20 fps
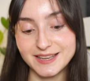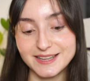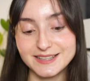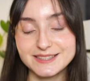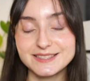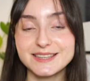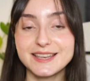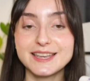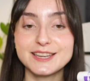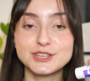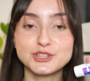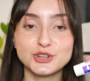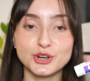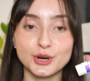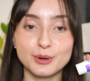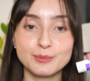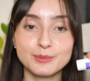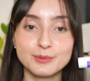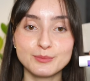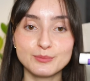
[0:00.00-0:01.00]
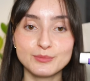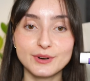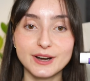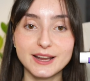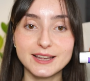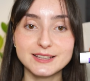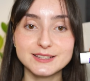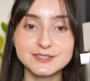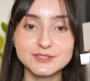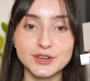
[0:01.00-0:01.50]
it's a German
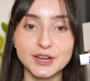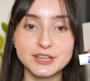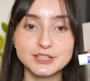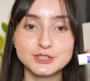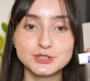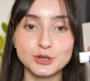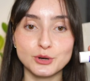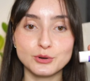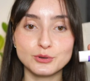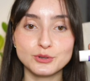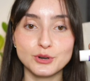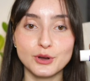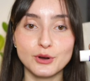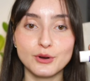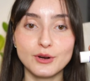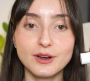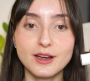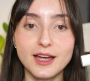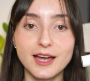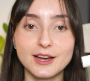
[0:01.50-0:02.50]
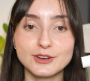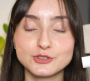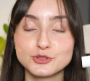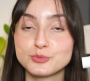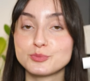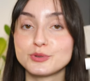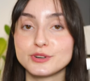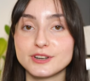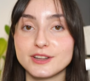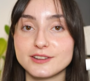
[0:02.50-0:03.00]
brand, so I don't know how to
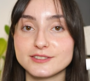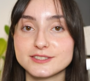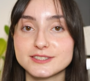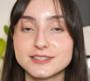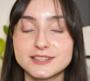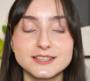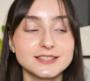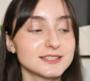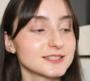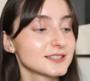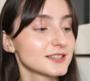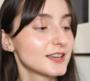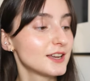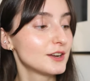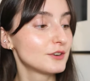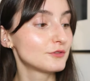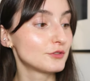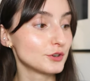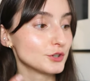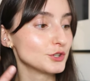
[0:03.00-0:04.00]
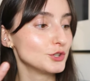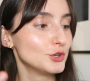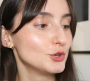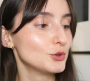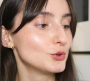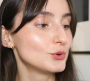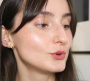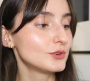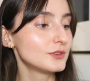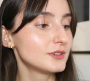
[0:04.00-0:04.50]
pronounce this for
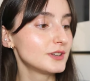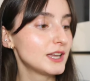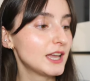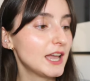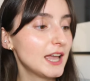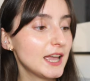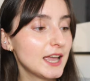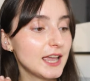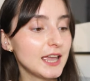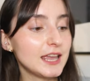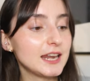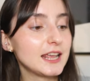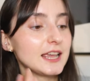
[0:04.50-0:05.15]
you in